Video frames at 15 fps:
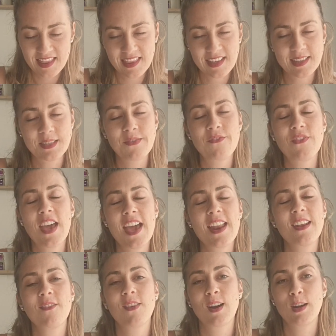that's
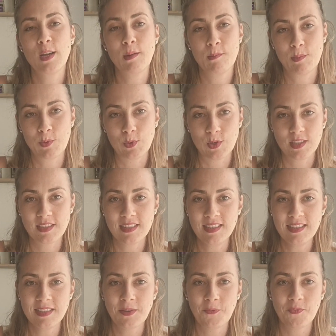very, very
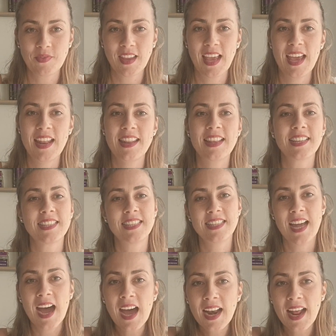important and does
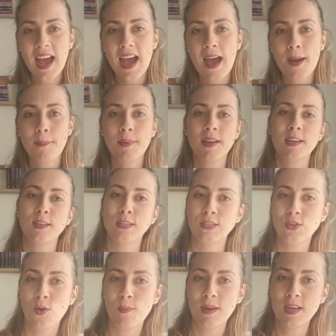not happen in
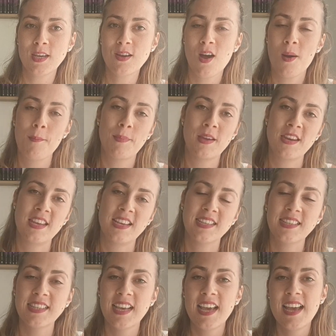so many
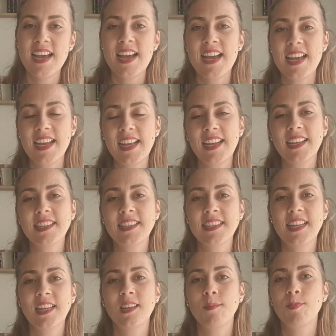companies is
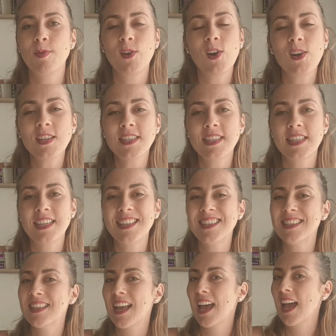that the
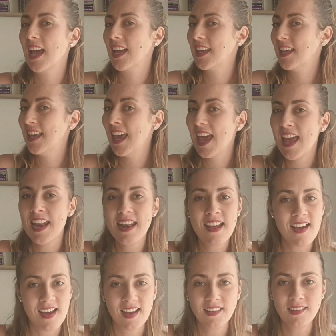process
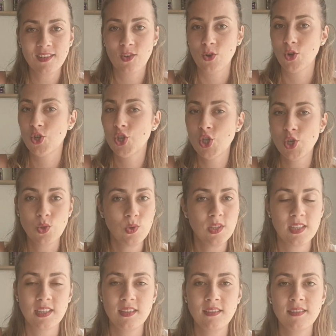cannot or
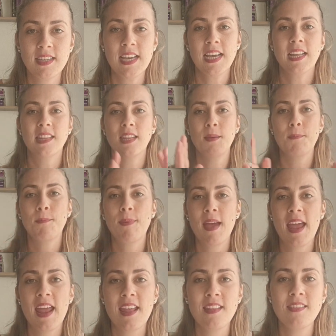shouldn't
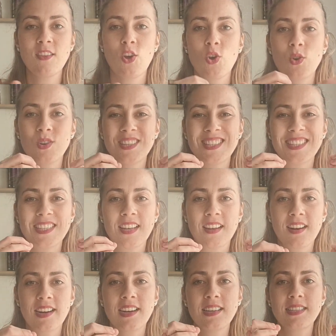depend on
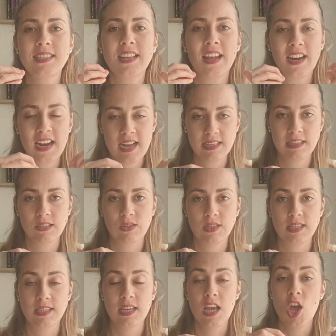scarce
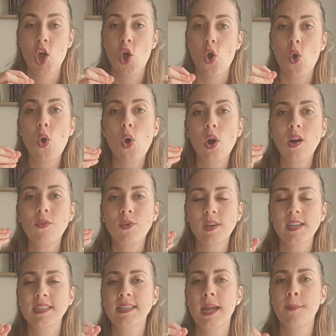resources or, for
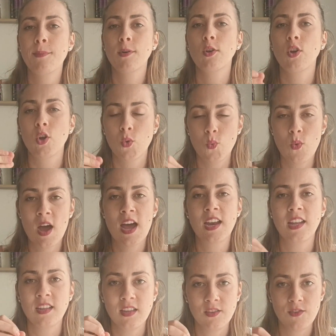example, on
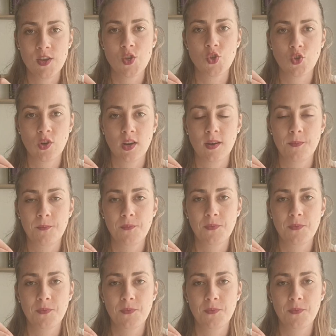one individual.